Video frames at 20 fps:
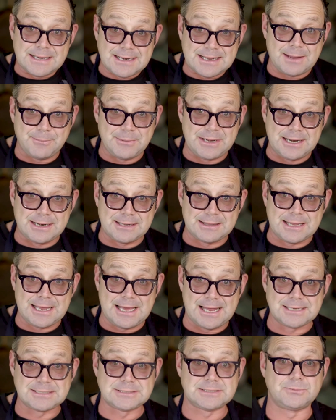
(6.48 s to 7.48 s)
are coming out of the
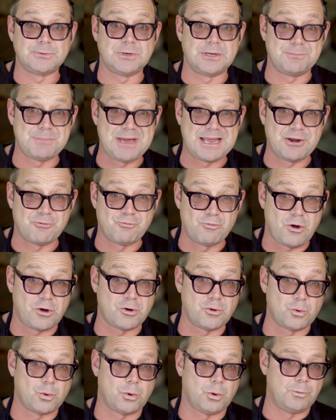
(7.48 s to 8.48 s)
garden, so we're going to make a
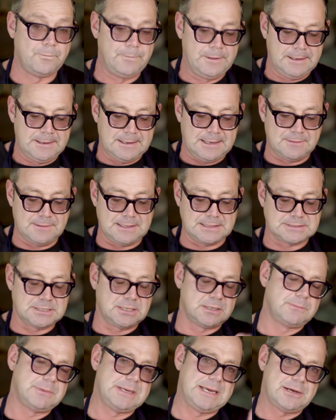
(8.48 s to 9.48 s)
rocket oil, and that's
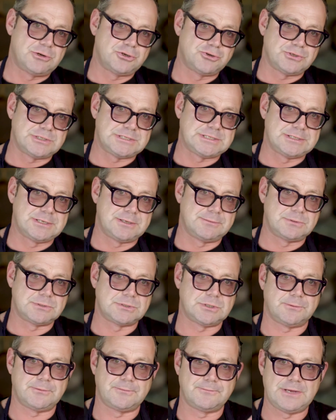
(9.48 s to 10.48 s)
going to be our dressing over the
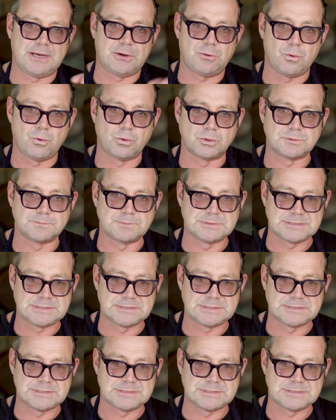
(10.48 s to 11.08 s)
top of our autumn